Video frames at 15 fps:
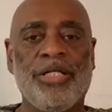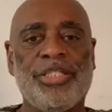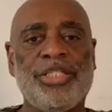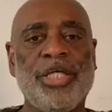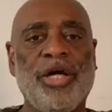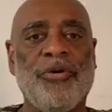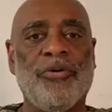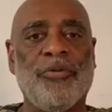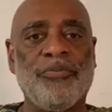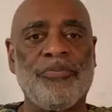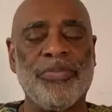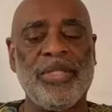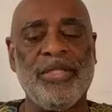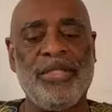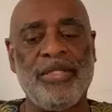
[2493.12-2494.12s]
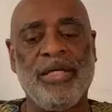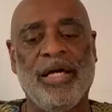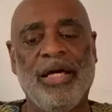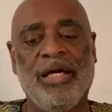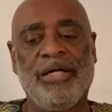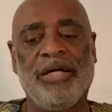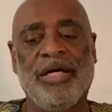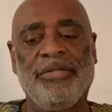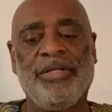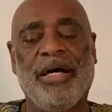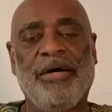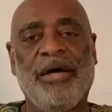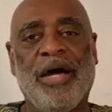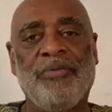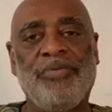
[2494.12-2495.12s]
So,
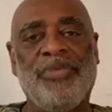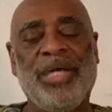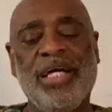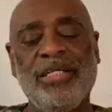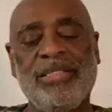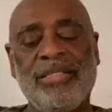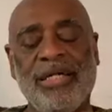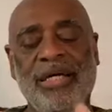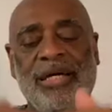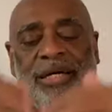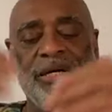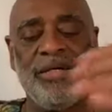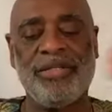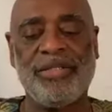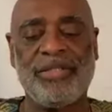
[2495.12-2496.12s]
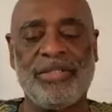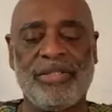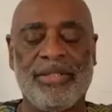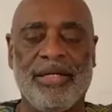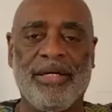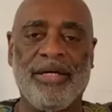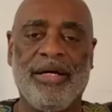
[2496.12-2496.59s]
this is